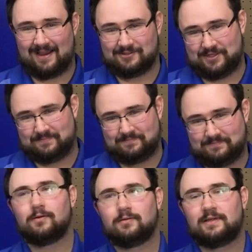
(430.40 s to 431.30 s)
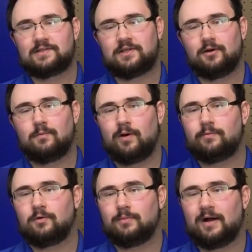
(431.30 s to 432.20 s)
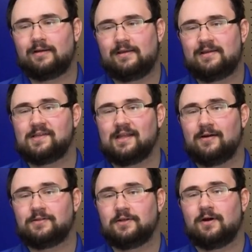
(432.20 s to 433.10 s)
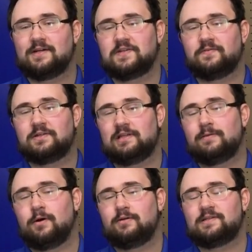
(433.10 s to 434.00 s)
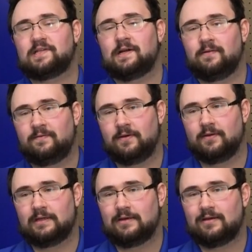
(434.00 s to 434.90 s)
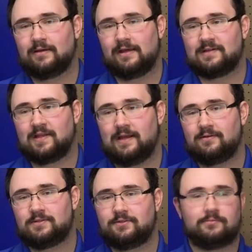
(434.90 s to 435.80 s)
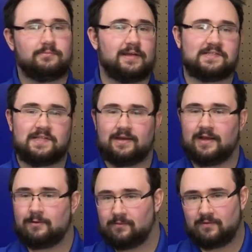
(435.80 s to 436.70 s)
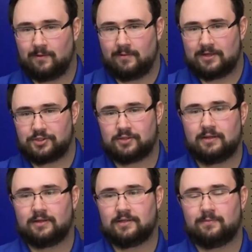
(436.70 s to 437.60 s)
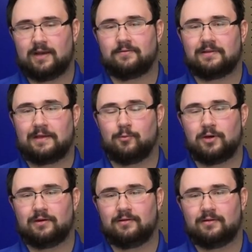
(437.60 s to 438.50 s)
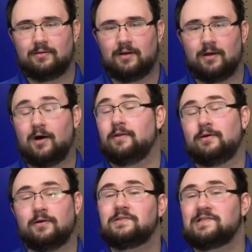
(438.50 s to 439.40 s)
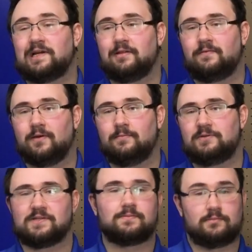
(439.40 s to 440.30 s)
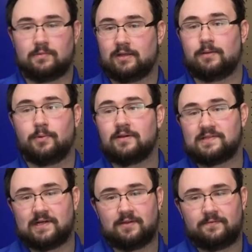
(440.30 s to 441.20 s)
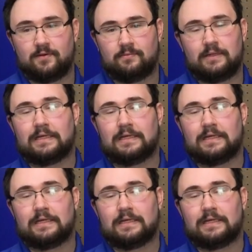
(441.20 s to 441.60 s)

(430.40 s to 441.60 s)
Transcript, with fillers: algae. This year, one robot is allowed to cross over to the opponent's side of the field and is allowed to extend however they wish, do whatever they would uh, on their own side of the field, just on the opponent's side of the field.